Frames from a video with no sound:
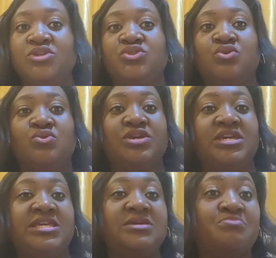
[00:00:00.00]
So
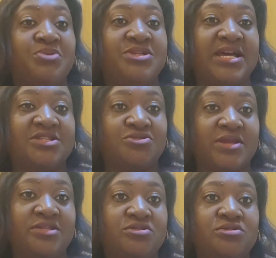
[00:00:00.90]
he didn't bother
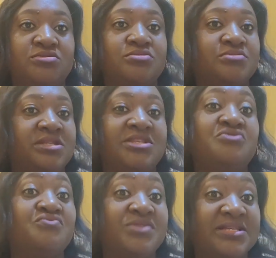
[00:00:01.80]
trying to, they
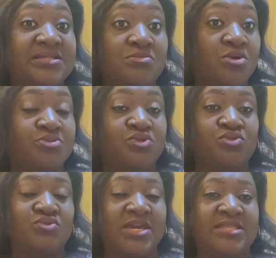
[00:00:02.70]
didn't raise him up to
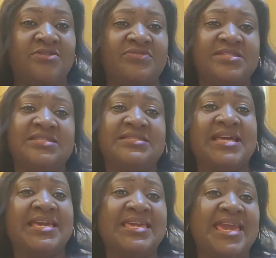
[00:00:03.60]
do any of these things.
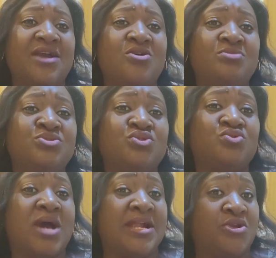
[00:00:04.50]
And here comes
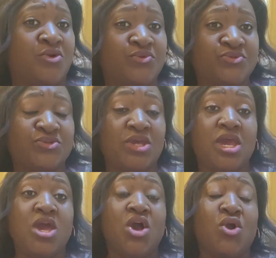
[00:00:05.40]
two adults
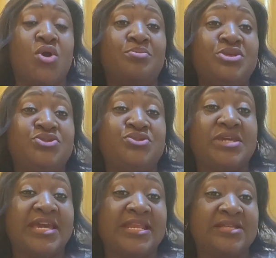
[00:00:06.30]
coming
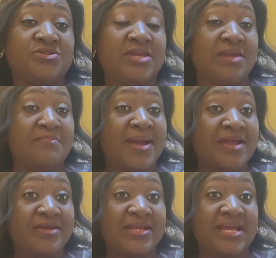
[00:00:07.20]
together to get
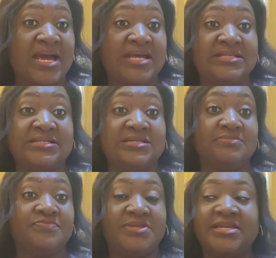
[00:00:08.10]
married, and
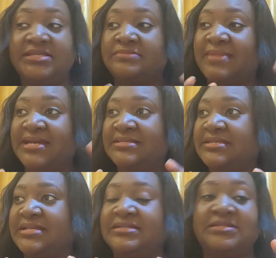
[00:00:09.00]
his
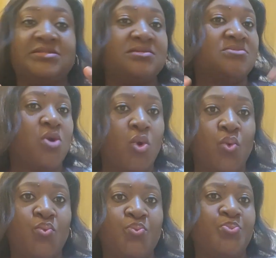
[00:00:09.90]
mindset is,
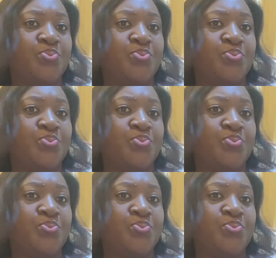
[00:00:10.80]
oh,